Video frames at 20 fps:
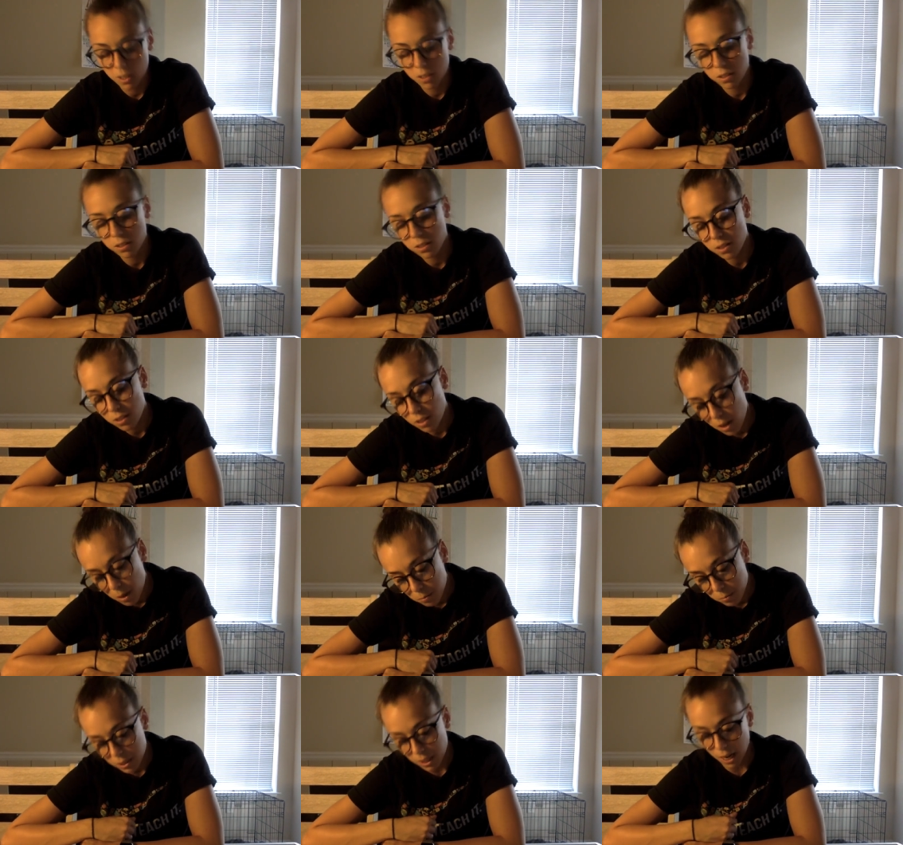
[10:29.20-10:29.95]

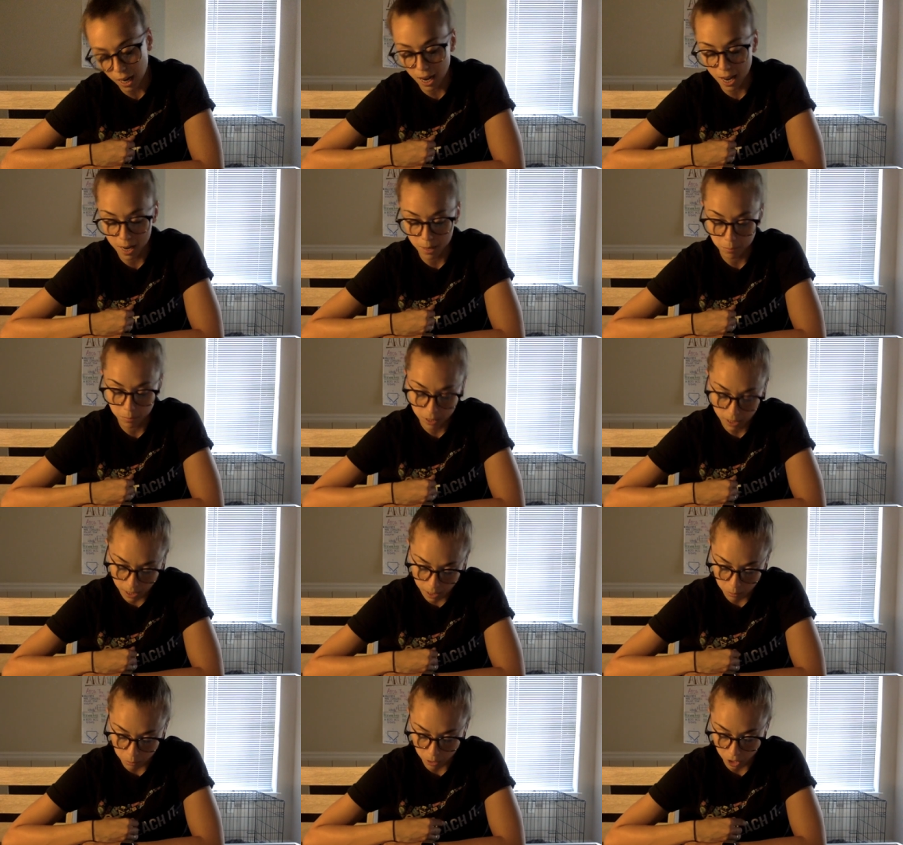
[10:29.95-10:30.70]
Sometimes
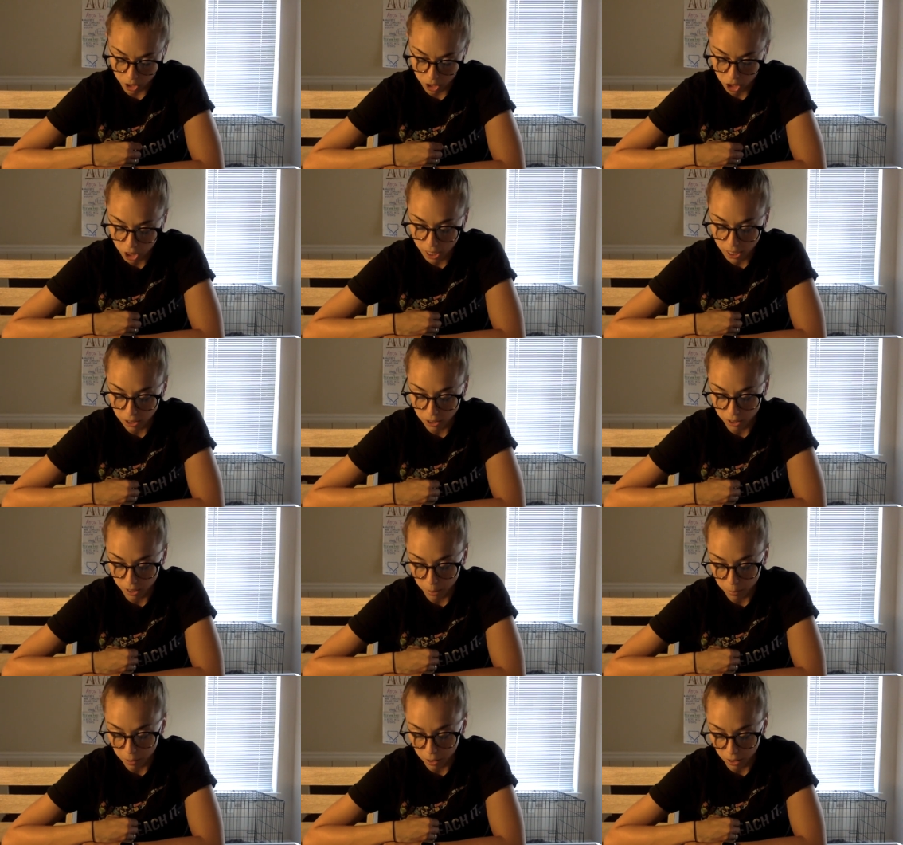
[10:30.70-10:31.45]
Anne Marie changed
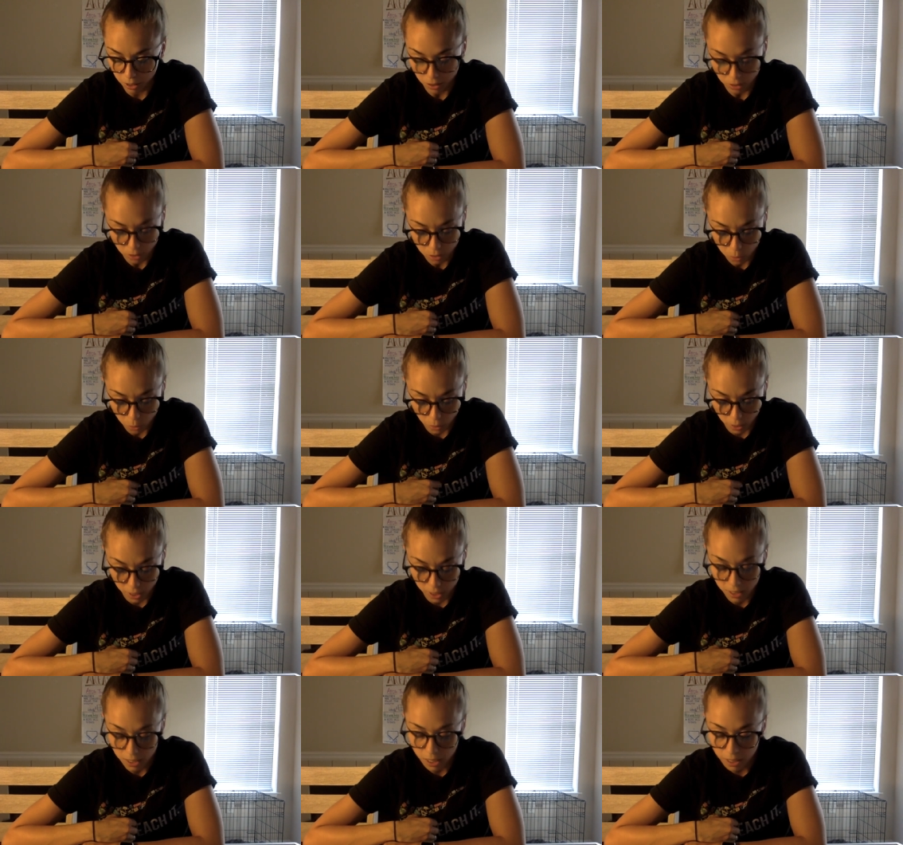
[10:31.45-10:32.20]
that part of the
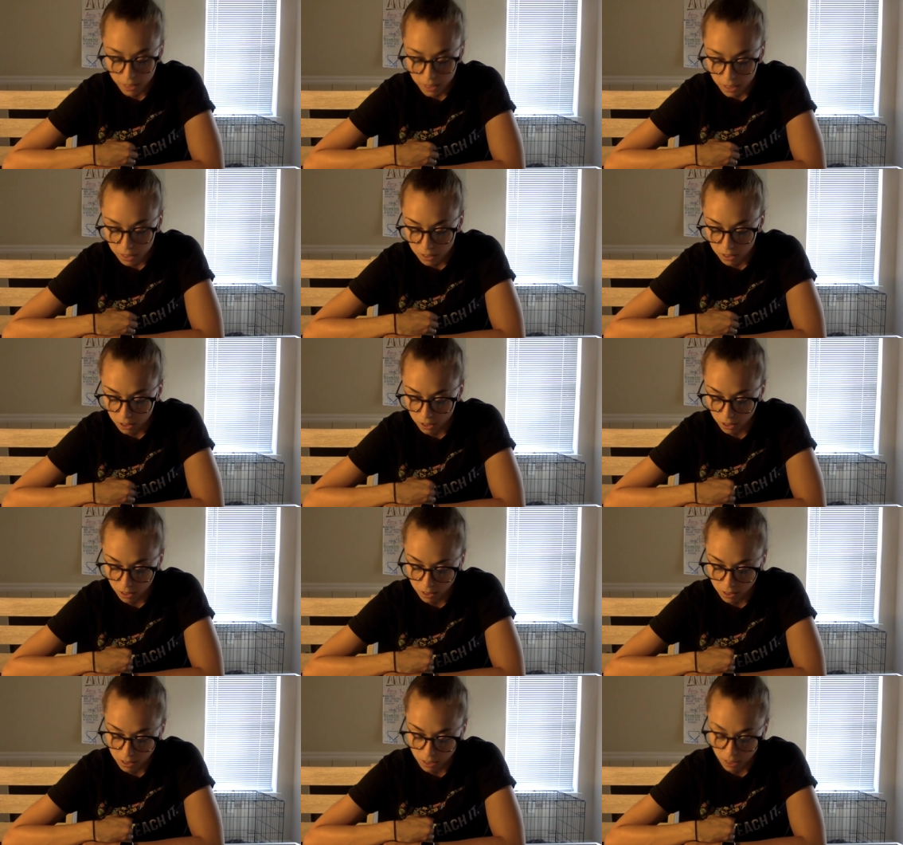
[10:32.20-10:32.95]
story, telling it to
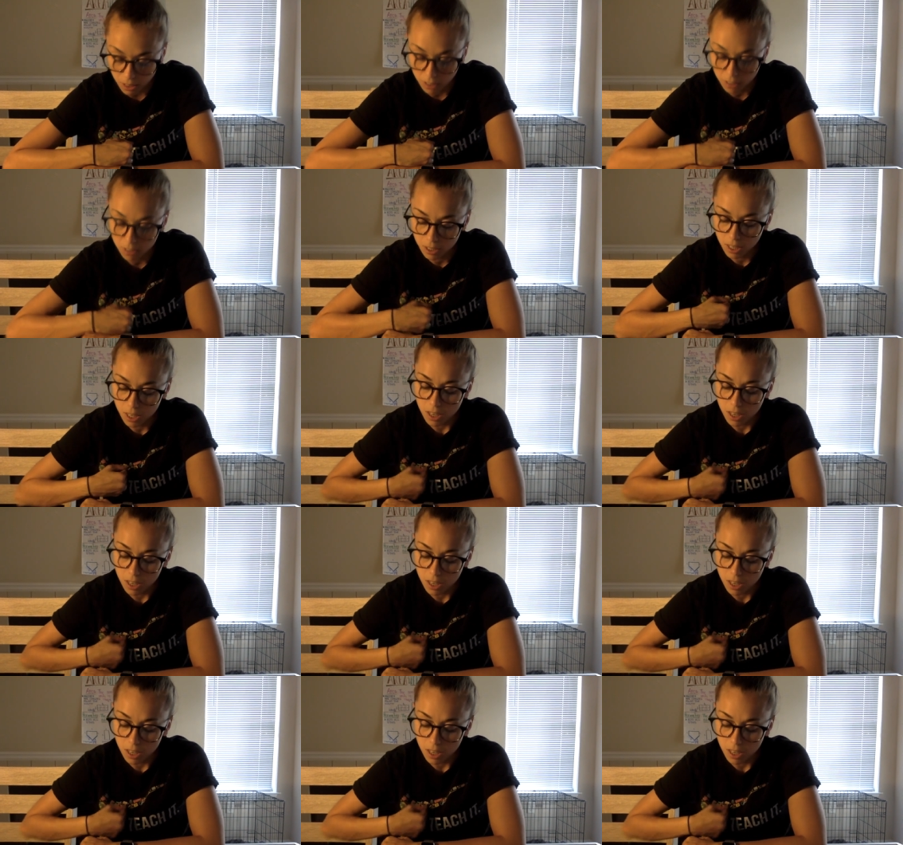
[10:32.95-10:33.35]
Kirsti.